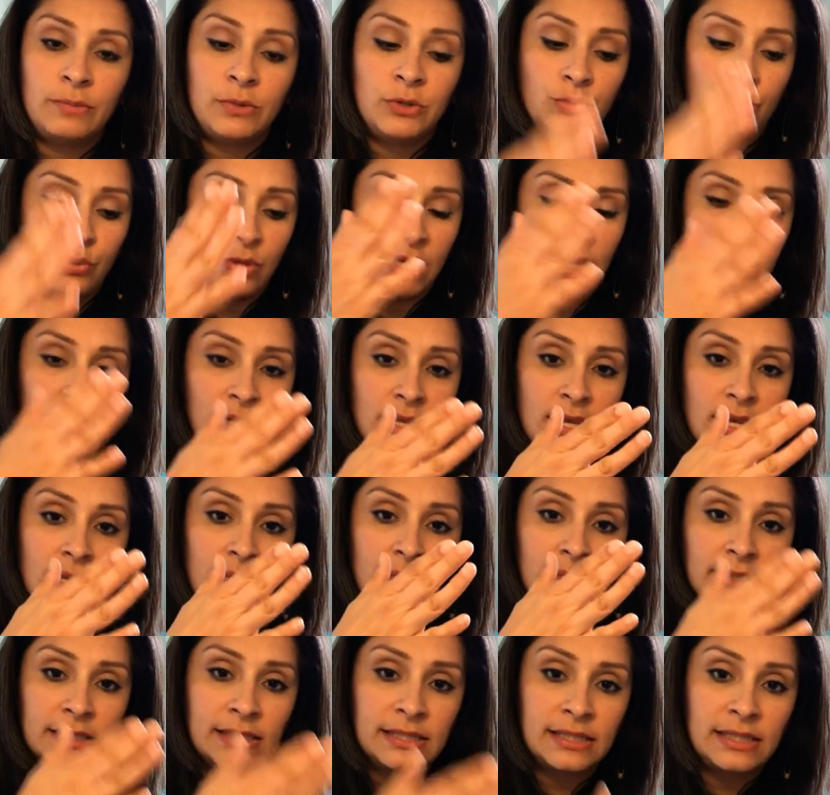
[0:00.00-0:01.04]
between
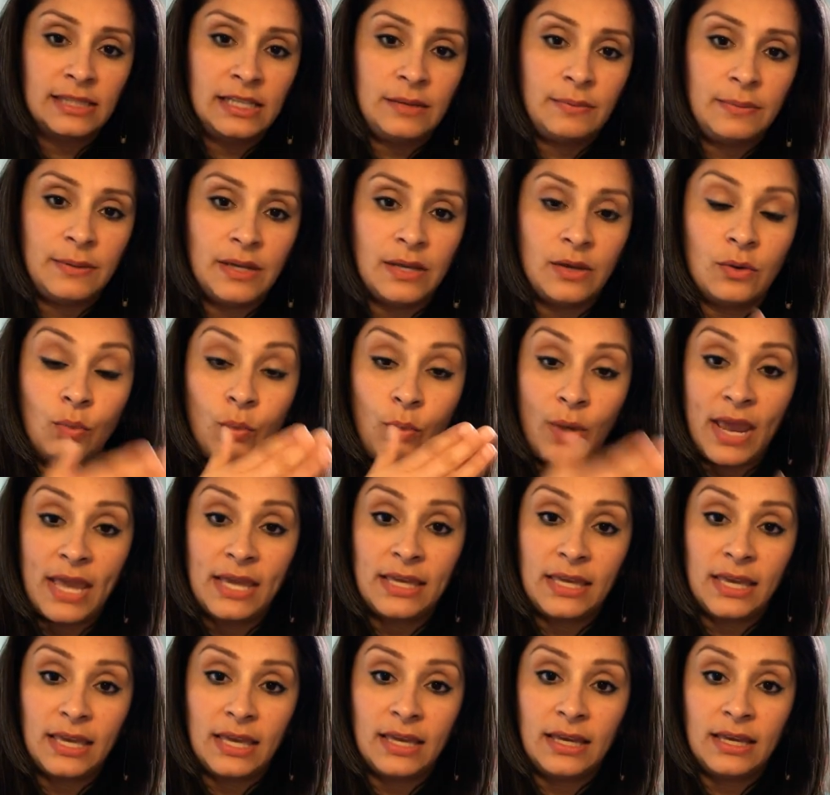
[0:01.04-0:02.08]
sleeping,
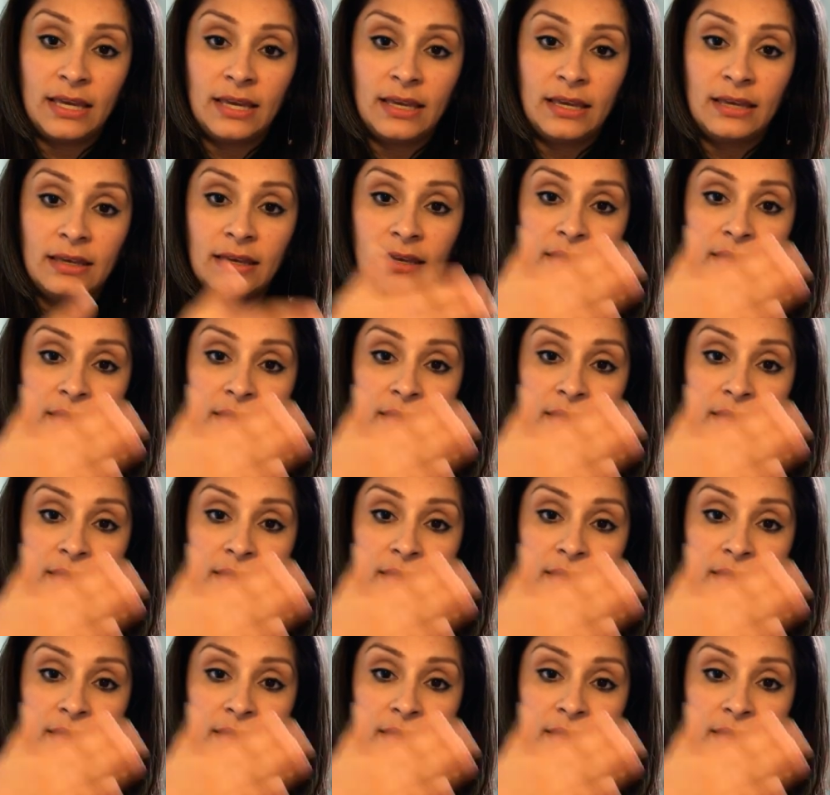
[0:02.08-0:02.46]
waking,